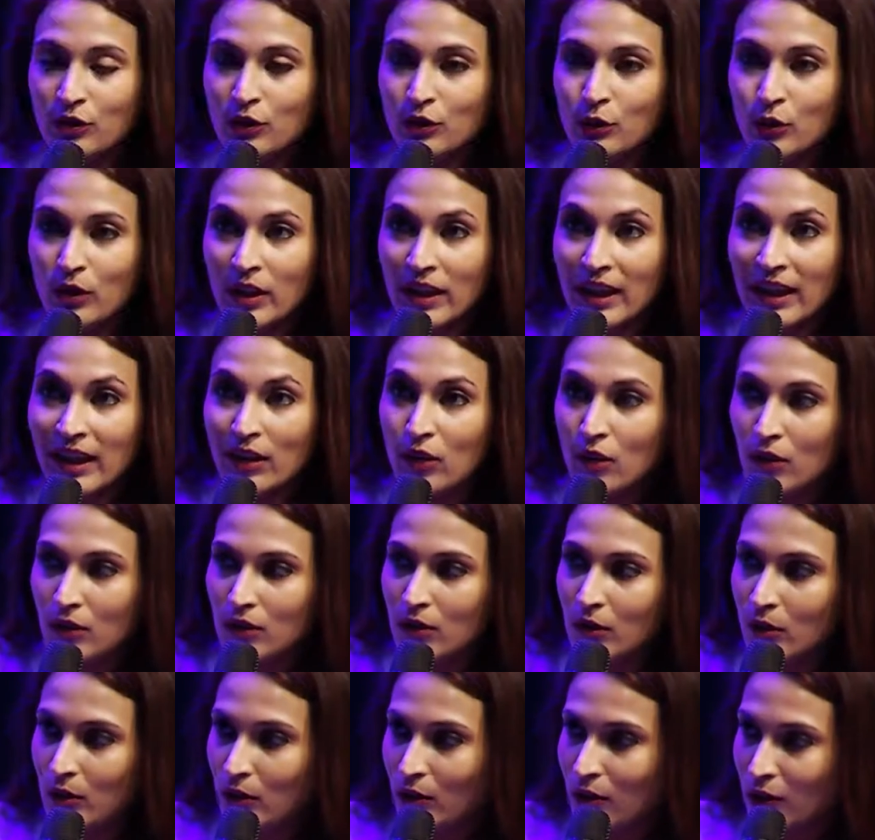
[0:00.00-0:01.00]
you
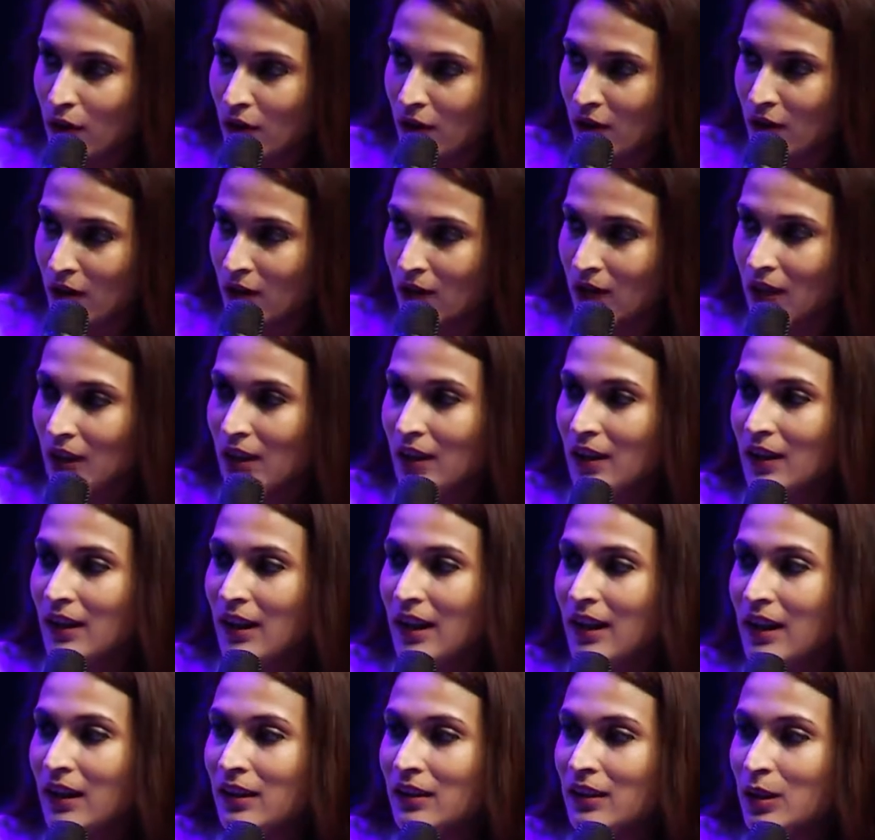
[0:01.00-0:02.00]
cannot go wrong,
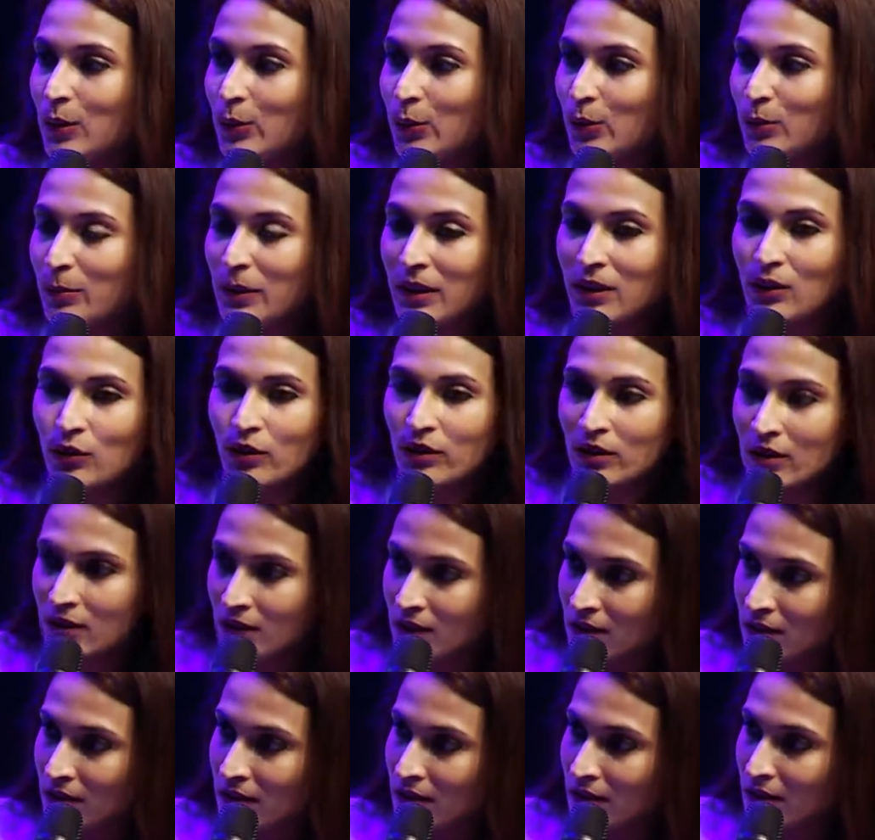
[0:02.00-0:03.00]
and there would be
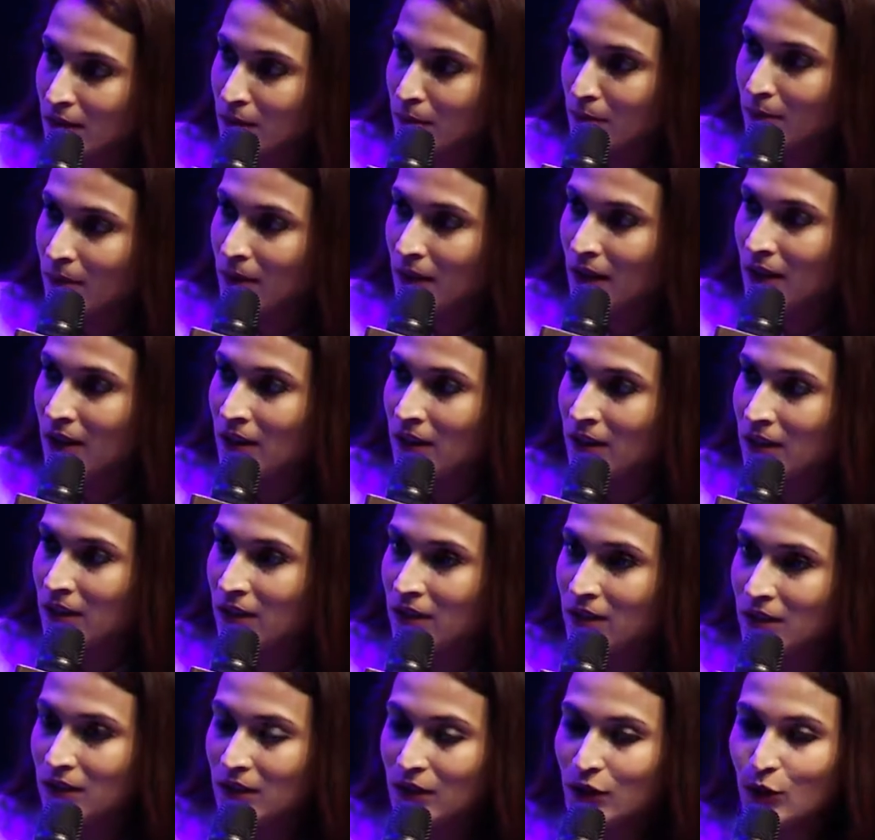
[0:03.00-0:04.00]
criticism,
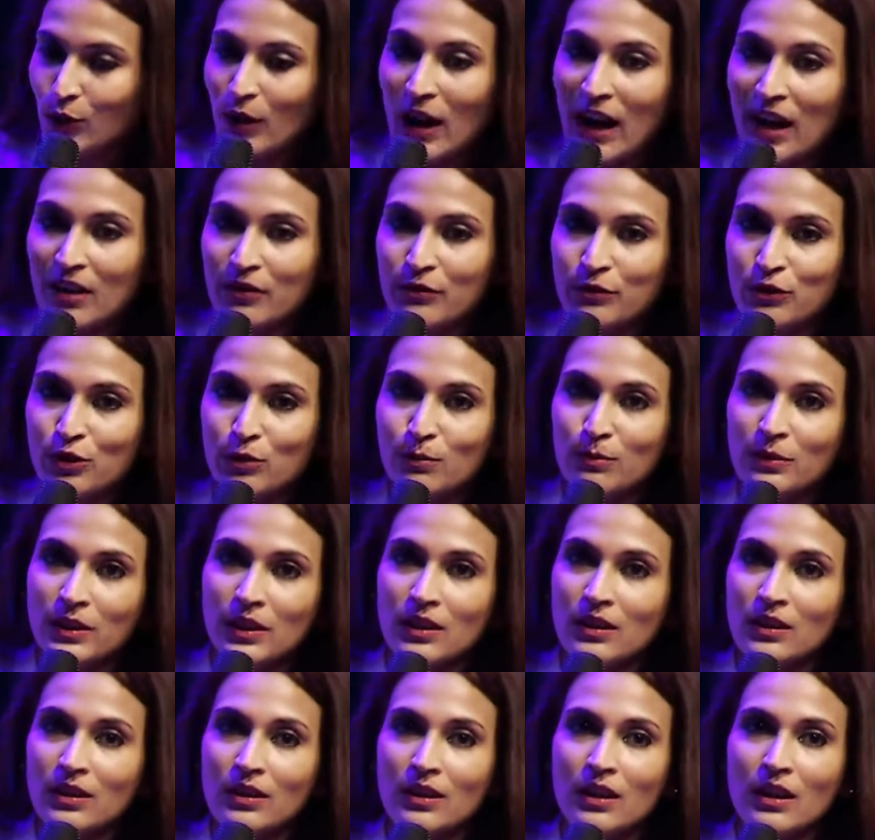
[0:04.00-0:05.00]
and you have to
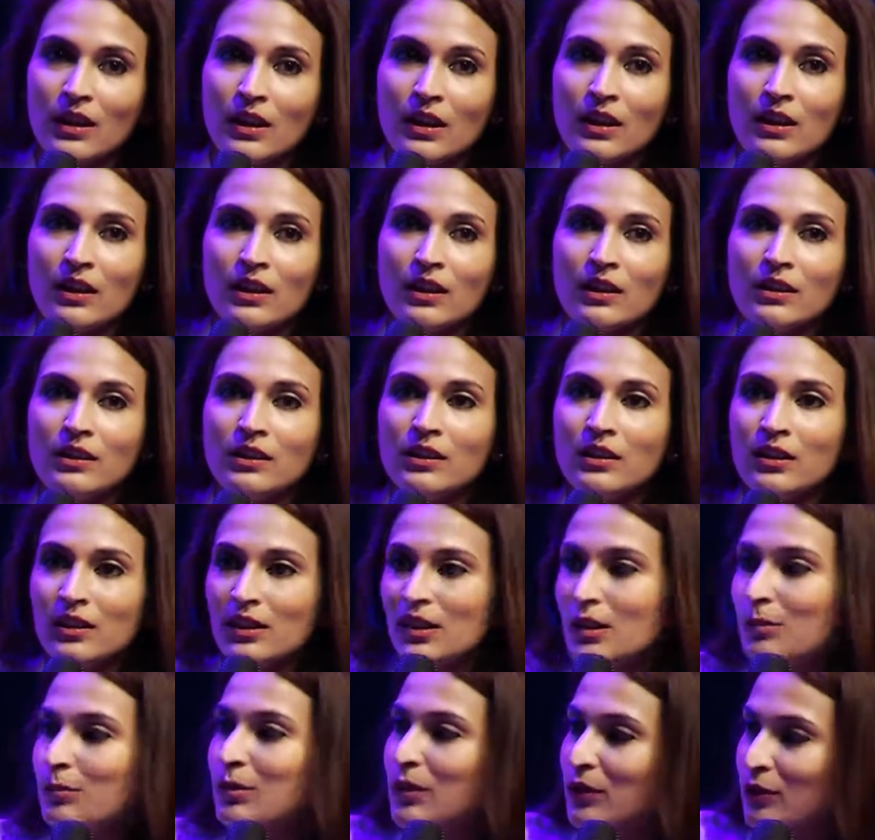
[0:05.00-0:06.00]
be
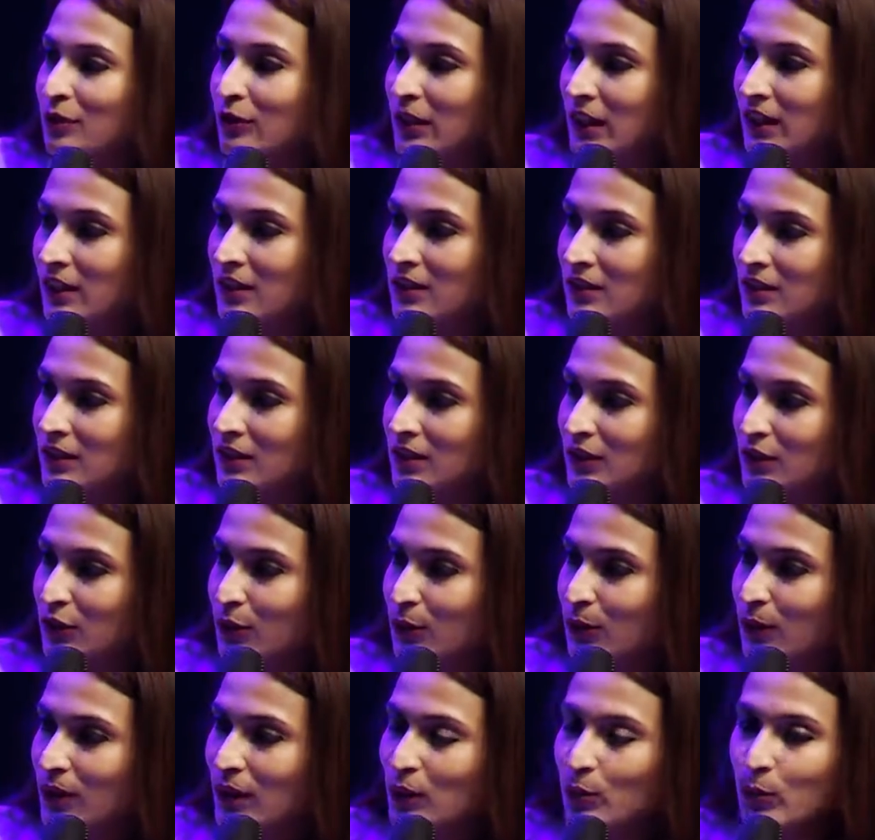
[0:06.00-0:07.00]
nearly perfect.
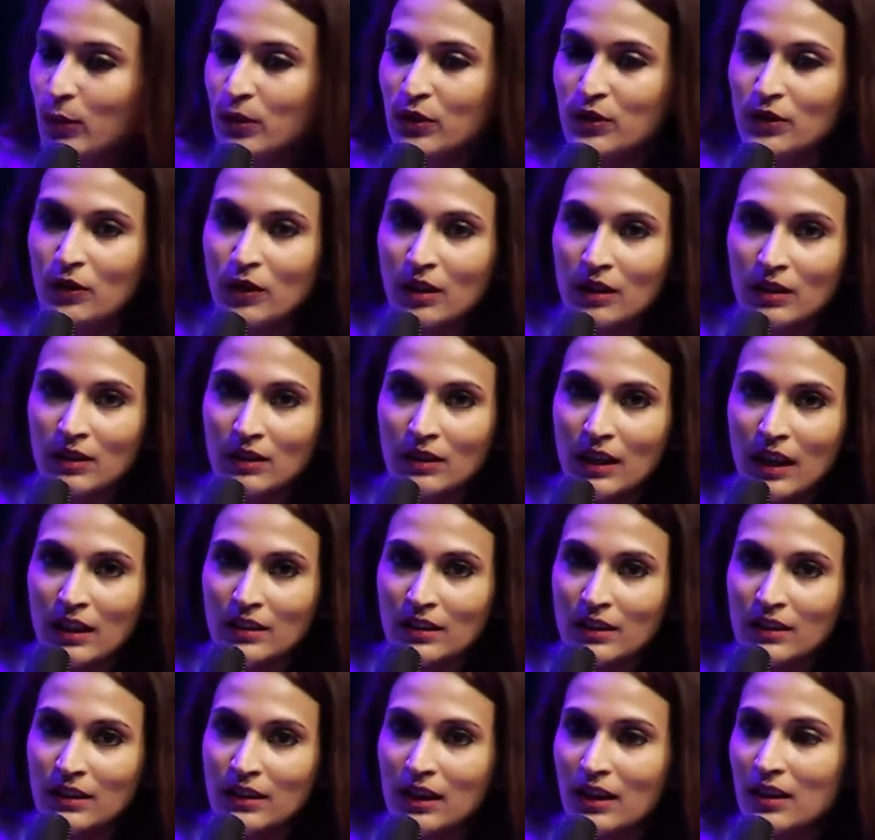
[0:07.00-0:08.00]
So it was not, I
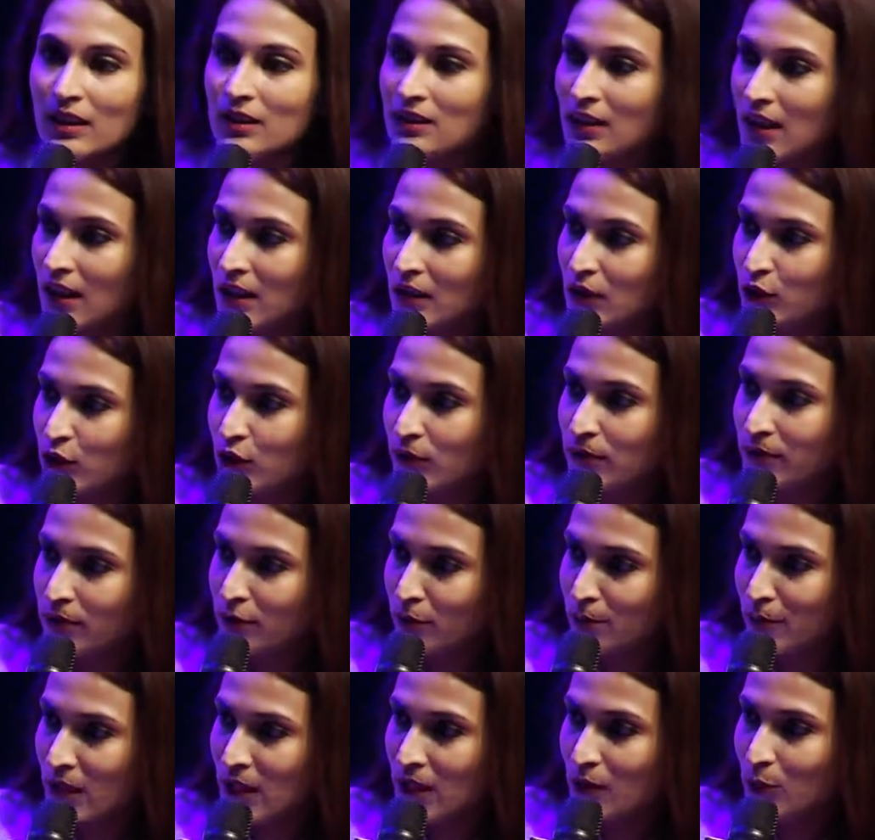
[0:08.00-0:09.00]
think that is hardship
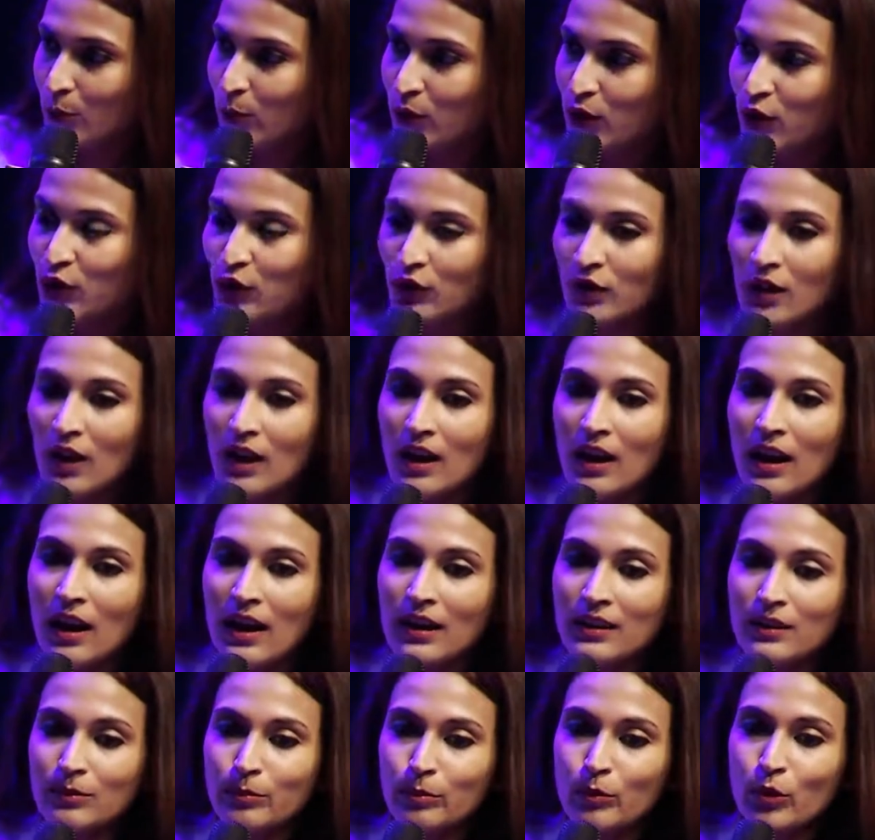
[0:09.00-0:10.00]
for me, which
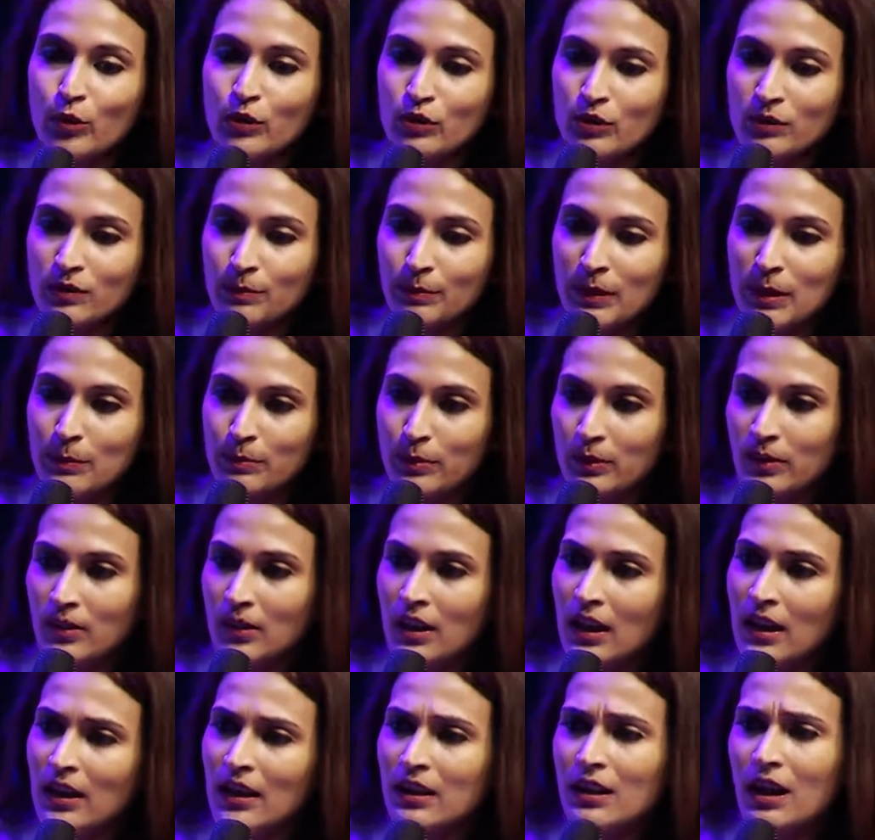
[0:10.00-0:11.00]
I, most people
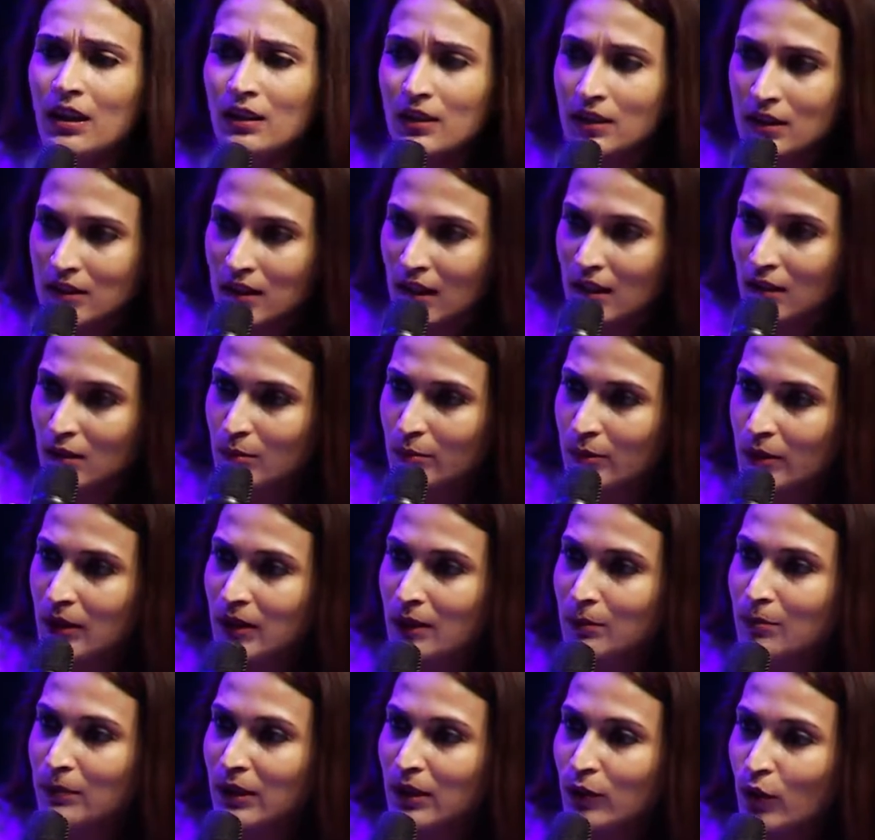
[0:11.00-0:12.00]
uh,
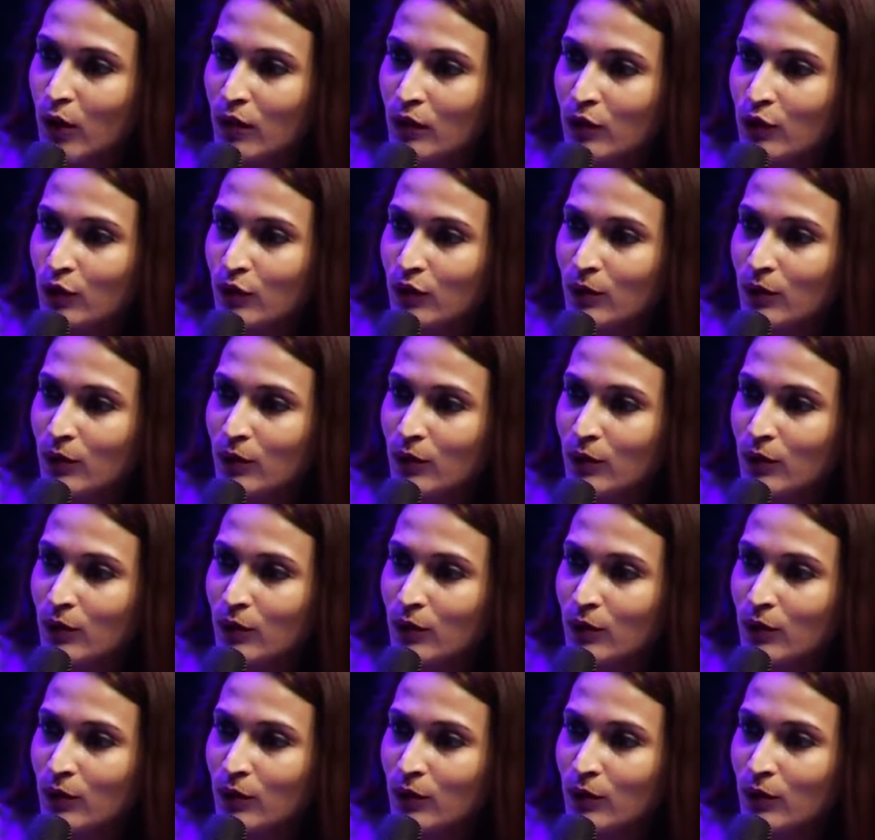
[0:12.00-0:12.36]
understandably may not